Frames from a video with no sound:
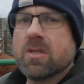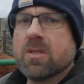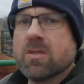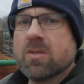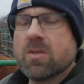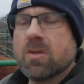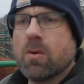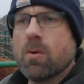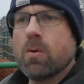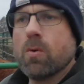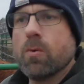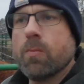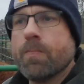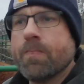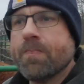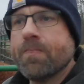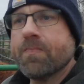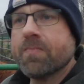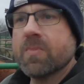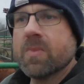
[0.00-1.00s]
So
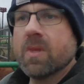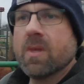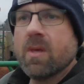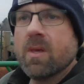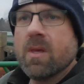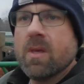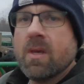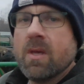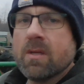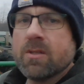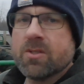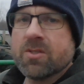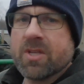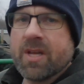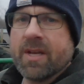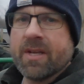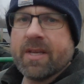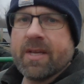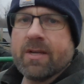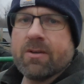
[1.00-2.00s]
just
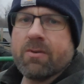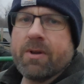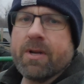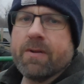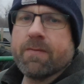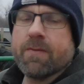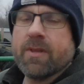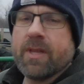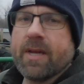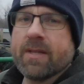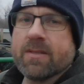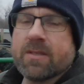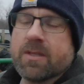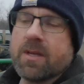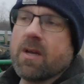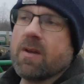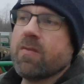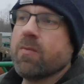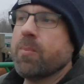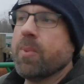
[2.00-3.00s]
kind of getting ready for that
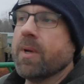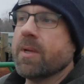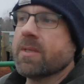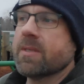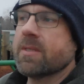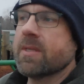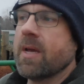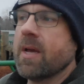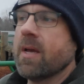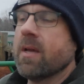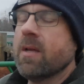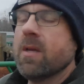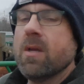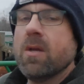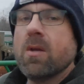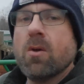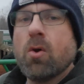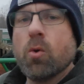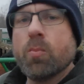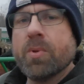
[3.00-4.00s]
stuff. But
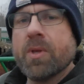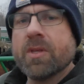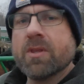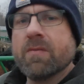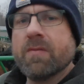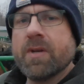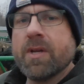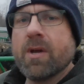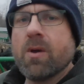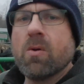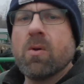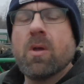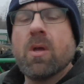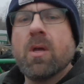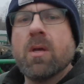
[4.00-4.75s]
hope you liked the video.